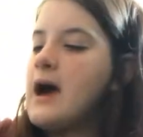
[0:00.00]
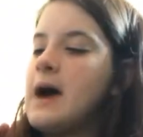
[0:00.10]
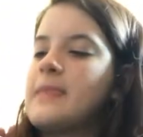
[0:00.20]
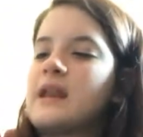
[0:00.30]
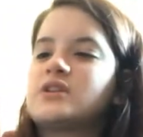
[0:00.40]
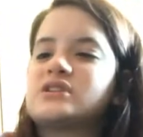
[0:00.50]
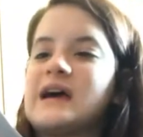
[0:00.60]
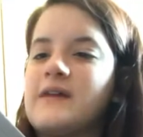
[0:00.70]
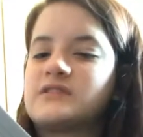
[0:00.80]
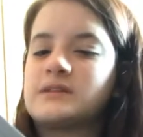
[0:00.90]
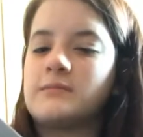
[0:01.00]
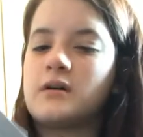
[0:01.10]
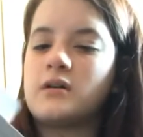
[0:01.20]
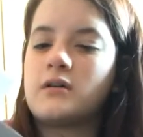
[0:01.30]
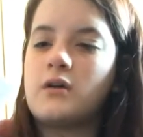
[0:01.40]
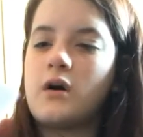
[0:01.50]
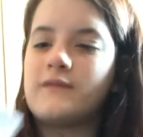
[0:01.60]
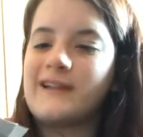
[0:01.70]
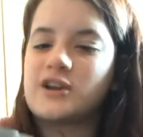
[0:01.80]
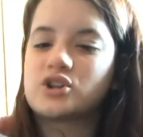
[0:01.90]
And then I just have some
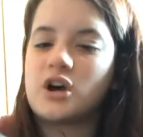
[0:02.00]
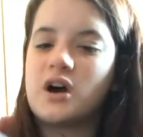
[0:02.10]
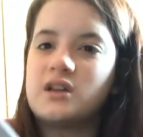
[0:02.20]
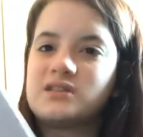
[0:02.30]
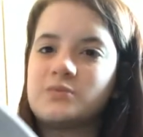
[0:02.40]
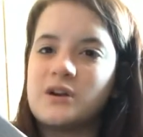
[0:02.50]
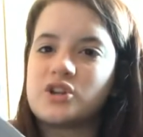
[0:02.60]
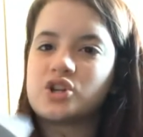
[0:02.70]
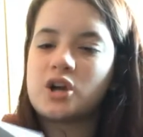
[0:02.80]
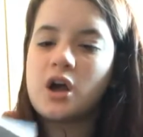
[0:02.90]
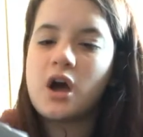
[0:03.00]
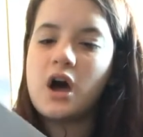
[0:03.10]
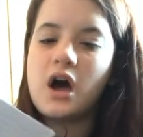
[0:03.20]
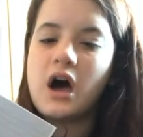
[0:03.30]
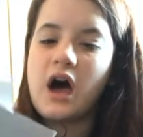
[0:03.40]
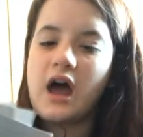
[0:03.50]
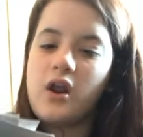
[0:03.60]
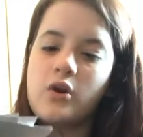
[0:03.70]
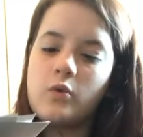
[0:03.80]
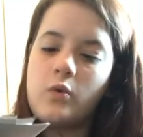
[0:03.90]
flashcards, which I
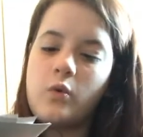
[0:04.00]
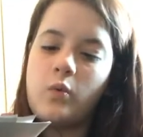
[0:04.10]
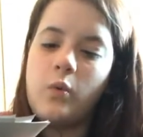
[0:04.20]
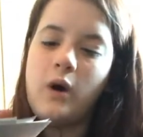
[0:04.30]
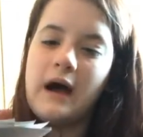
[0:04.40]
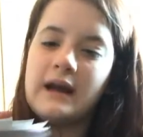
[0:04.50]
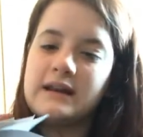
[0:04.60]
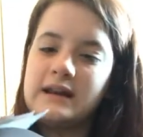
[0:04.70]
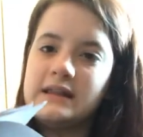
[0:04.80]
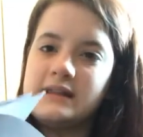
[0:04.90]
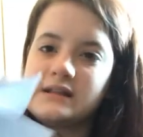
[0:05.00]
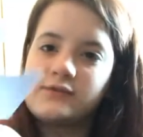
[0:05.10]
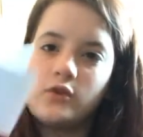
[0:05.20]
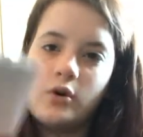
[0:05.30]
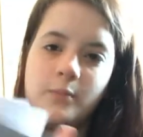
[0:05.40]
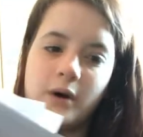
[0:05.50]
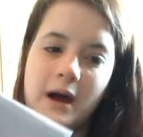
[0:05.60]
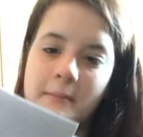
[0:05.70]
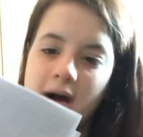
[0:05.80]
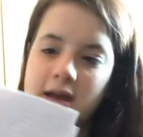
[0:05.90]
don't know what I'd need these for, but
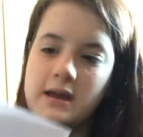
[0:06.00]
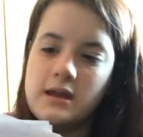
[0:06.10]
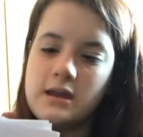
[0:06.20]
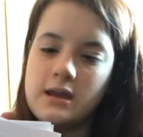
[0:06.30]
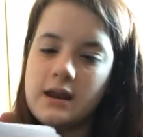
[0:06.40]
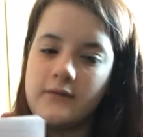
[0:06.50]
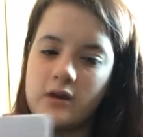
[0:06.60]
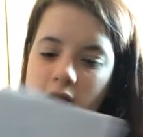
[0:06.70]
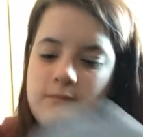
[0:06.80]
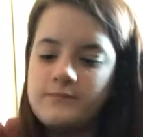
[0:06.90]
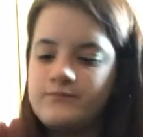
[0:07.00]
I might, you never know.